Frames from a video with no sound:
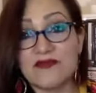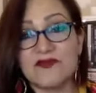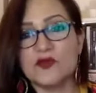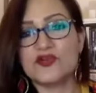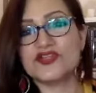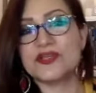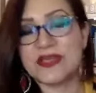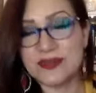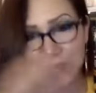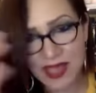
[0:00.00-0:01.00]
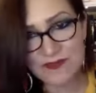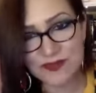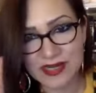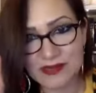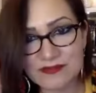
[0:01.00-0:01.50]
revolutionary in my
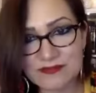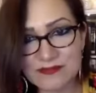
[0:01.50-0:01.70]
brain,